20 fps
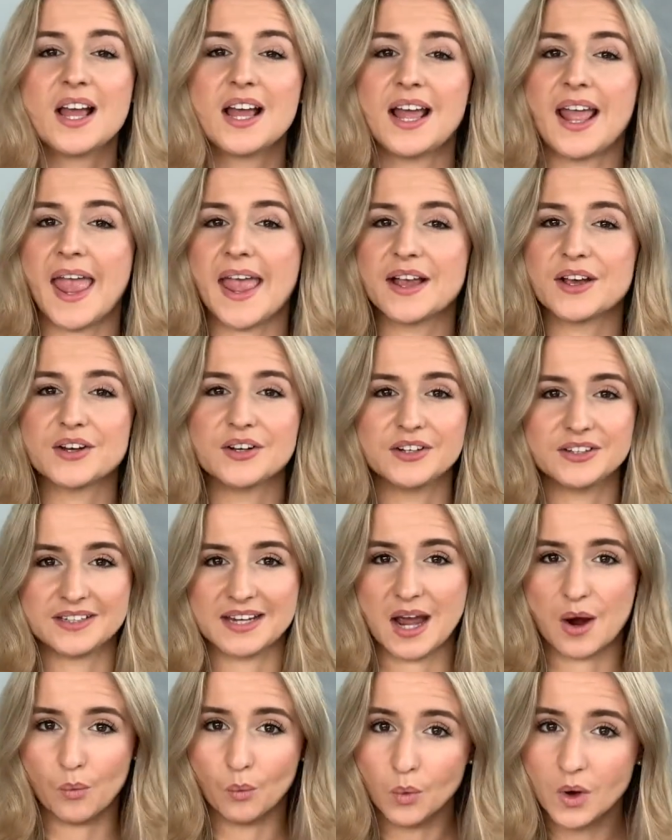it could
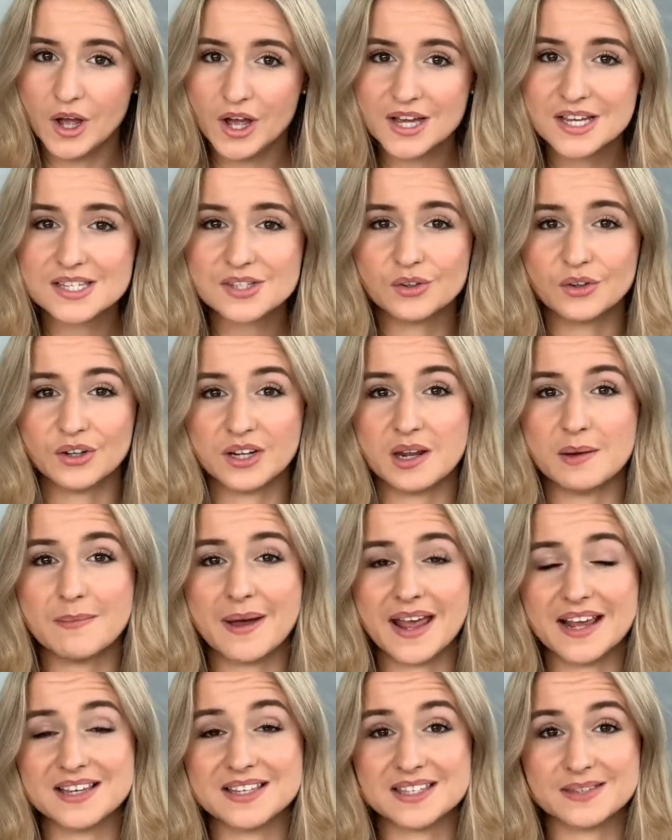get worse, or you
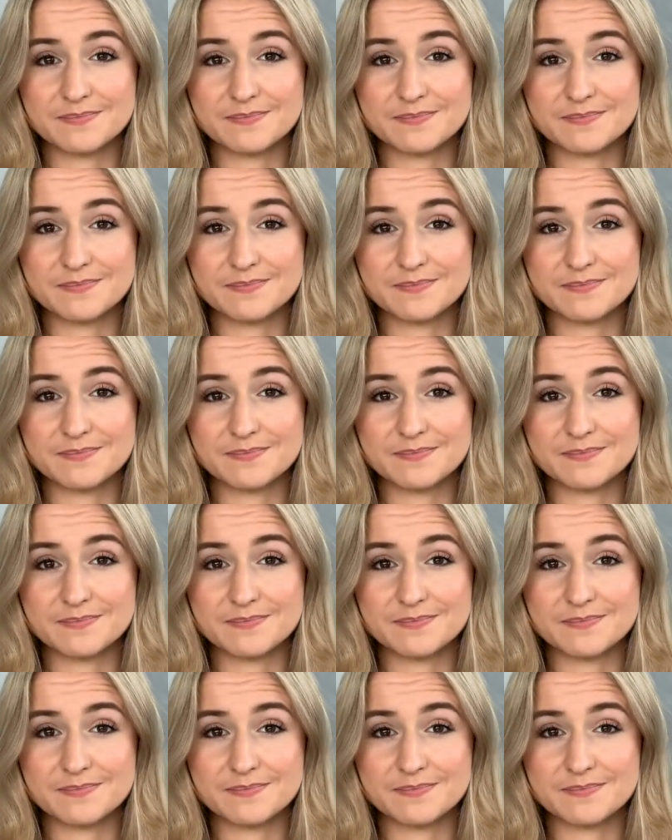may